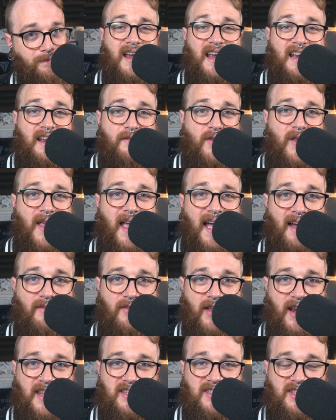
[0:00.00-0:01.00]
And if you have
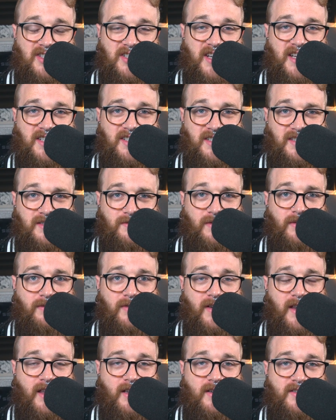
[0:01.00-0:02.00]
any suggestions for
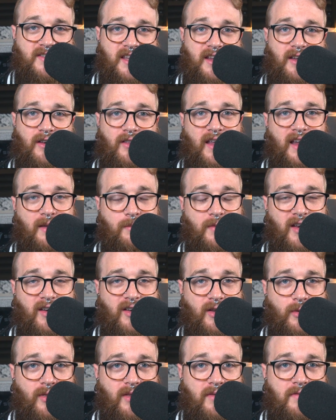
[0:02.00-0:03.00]
videos that you'd like me to
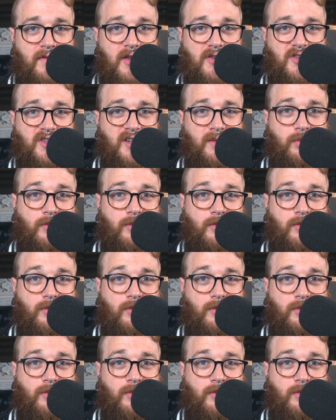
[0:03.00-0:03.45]
do in the future,